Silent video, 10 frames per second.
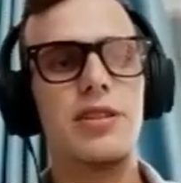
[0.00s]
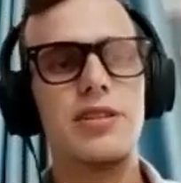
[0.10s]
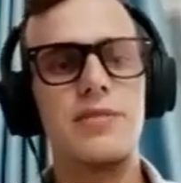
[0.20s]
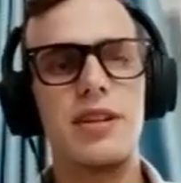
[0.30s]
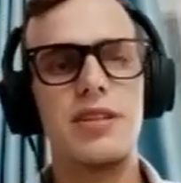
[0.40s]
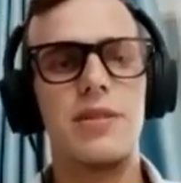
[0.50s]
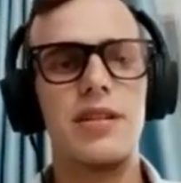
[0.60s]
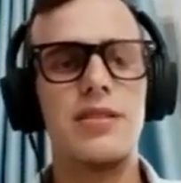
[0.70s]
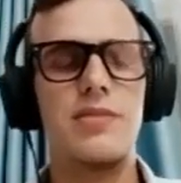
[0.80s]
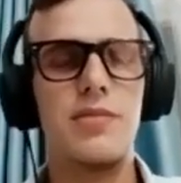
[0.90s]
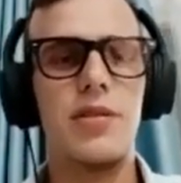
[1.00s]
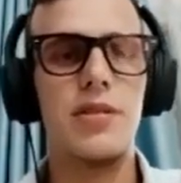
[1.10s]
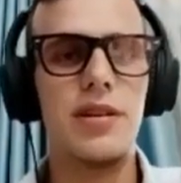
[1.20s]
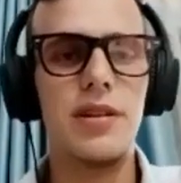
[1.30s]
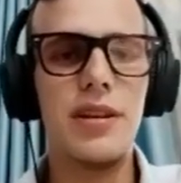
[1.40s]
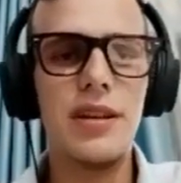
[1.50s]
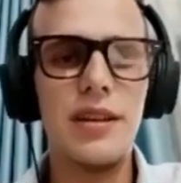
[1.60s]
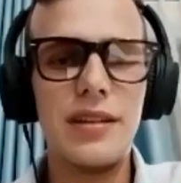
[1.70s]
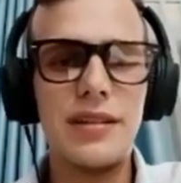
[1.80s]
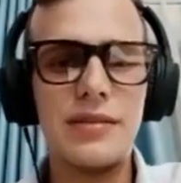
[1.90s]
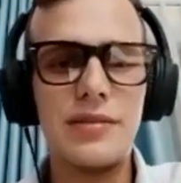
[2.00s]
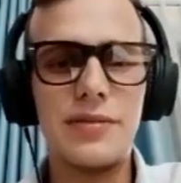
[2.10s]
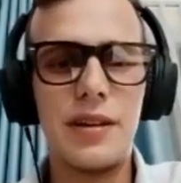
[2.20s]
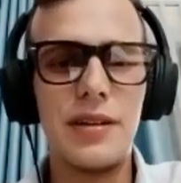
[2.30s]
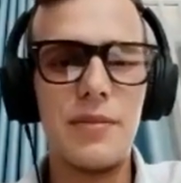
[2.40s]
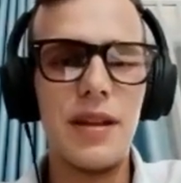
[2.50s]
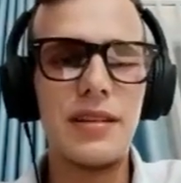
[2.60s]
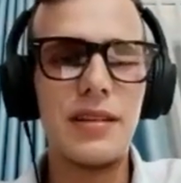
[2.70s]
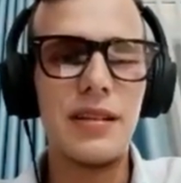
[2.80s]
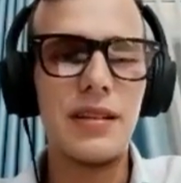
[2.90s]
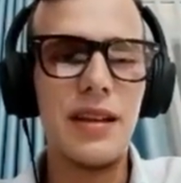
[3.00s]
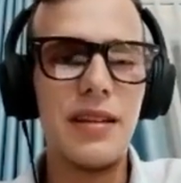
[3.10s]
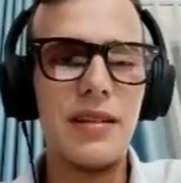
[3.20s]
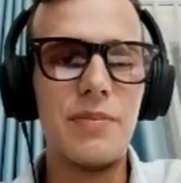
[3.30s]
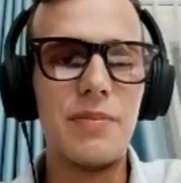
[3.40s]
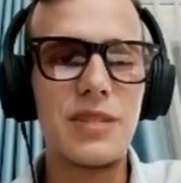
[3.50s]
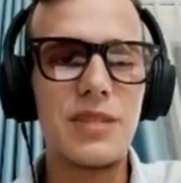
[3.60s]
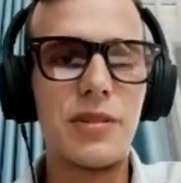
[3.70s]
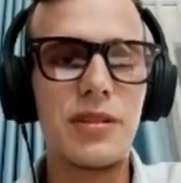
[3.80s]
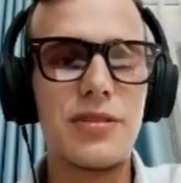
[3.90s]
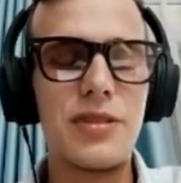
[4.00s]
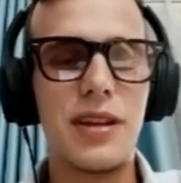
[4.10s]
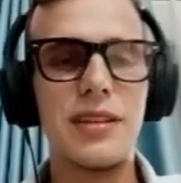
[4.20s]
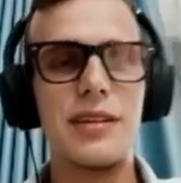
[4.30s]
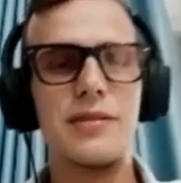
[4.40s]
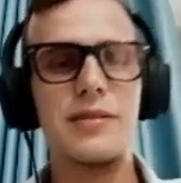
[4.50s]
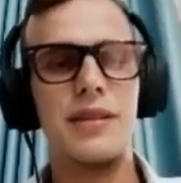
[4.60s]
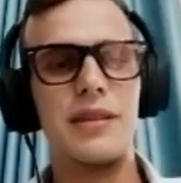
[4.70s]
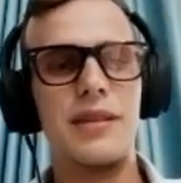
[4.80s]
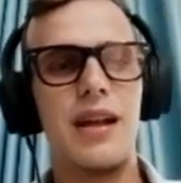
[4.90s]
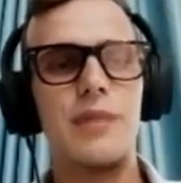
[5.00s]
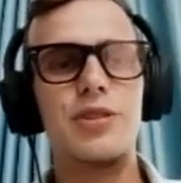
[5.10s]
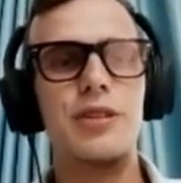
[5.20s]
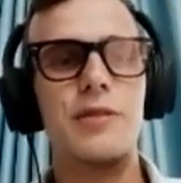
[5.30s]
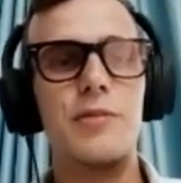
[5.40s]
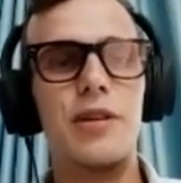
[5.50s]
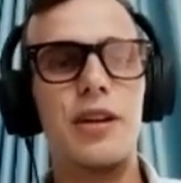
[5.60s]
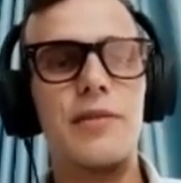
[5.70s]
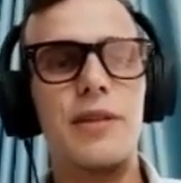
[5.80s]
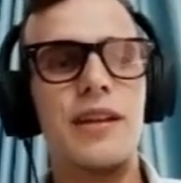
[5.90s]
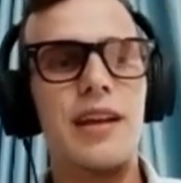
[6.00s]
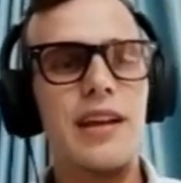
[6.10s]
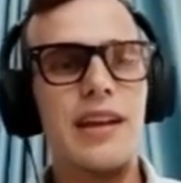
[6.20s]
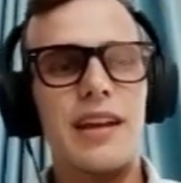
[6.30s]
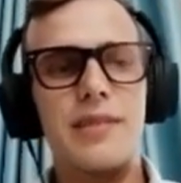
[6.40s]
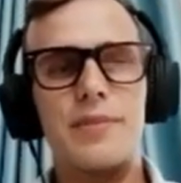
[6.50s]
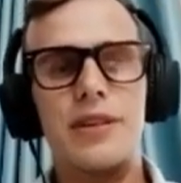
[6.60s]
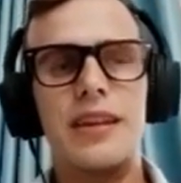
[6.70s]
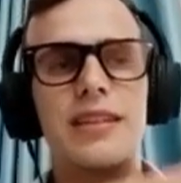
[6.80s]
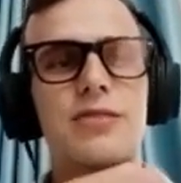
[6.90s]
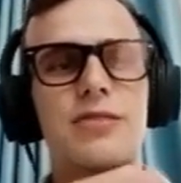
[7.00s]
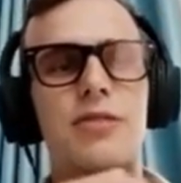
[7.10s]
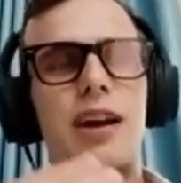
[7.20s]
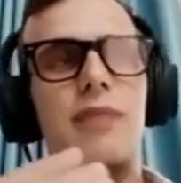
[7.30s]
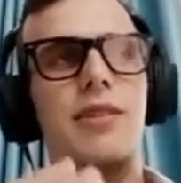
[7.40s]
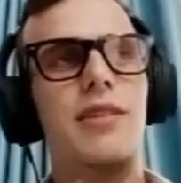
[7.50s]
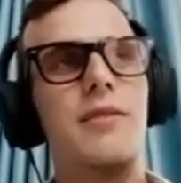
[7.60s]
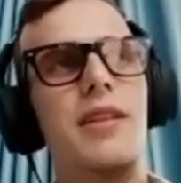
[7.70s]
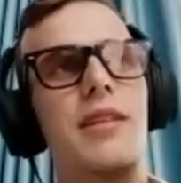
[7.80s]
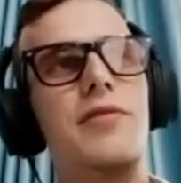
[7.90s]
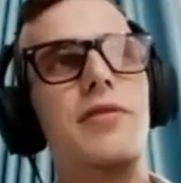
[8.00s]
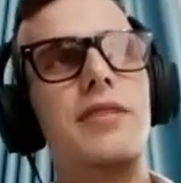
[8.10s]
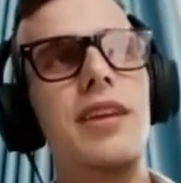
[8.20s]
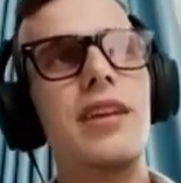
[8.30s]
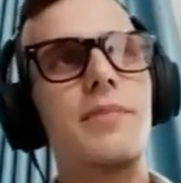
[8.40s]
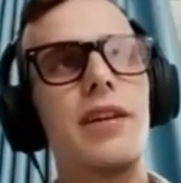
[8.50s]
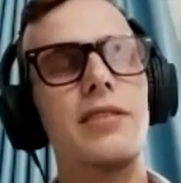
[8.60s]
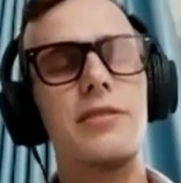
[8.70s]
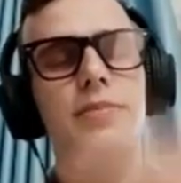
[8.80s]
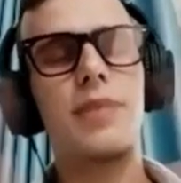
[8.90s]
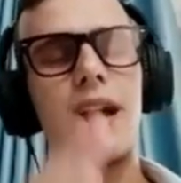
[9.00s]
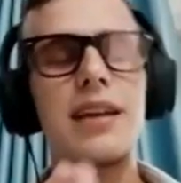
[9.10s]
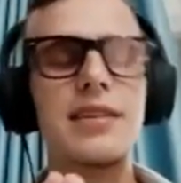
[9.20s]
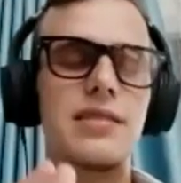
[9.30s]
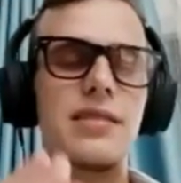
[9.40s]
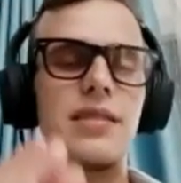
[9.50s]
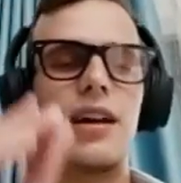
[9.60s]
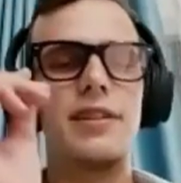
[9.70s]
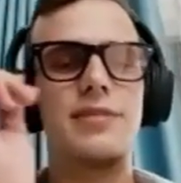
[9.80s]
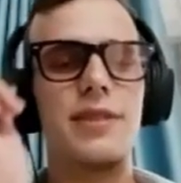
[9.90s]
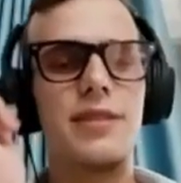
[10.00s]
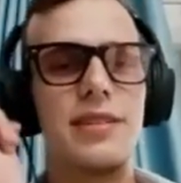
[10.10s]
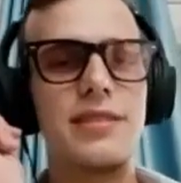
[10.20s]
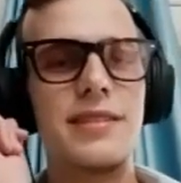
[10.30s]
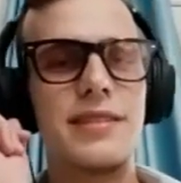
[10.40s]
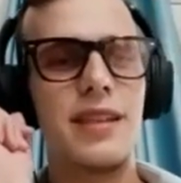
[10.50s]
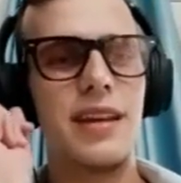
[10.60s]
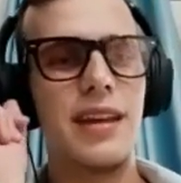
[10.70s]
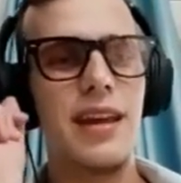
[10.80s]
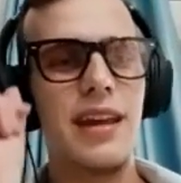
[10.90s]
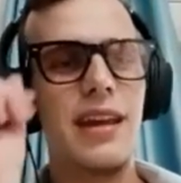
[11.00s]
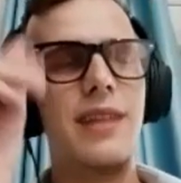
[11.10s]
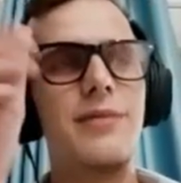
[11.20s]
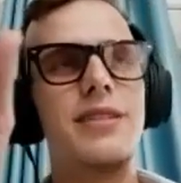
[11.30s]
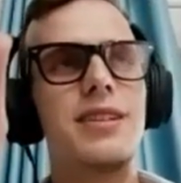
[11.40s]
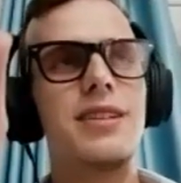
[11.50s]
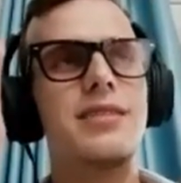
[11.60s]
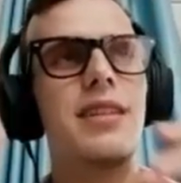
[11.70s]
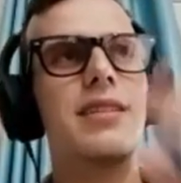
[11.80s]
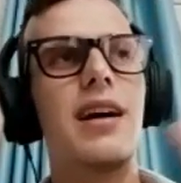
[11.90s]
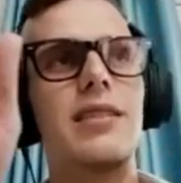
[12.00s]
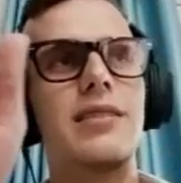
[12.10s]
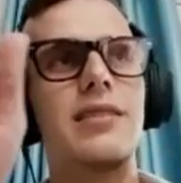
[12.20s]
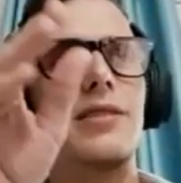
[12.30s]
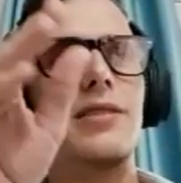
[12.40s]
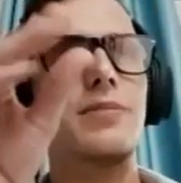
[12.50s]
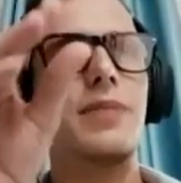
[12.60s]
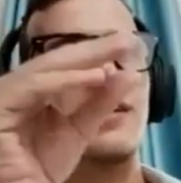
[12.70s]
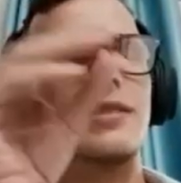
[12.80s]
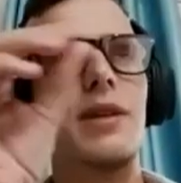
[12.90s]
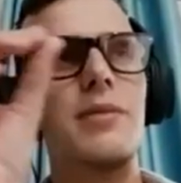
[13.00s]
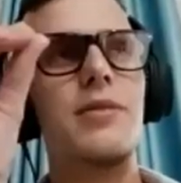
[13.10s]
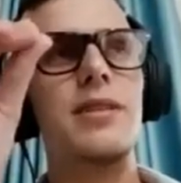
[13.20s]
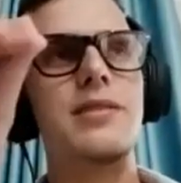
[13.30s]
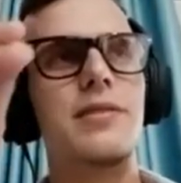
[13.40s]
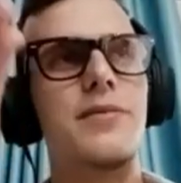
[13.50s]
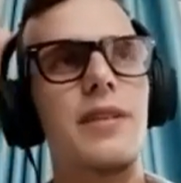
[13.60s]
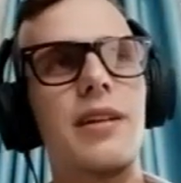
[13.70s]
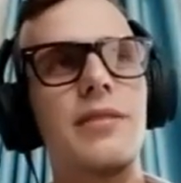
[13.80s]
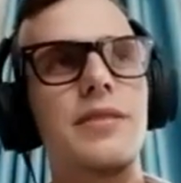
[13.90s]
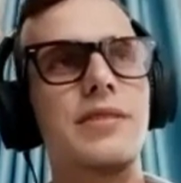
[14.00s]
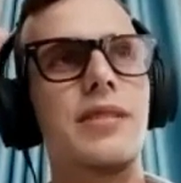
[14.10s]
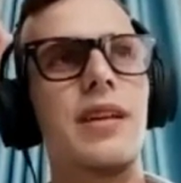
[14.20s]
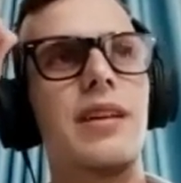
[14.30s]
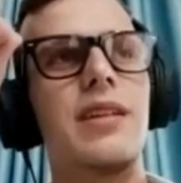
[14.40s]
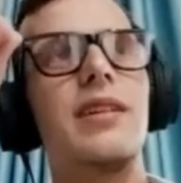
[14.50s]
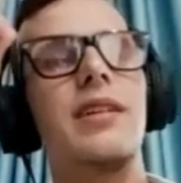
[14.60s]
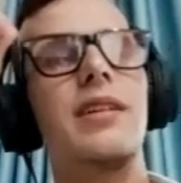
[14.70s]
emotion is much more fundamental and much more constructive and helps you even more. Even in a book that I described, even if you think about your past love experiences, like even just the thought of those past memories of love is like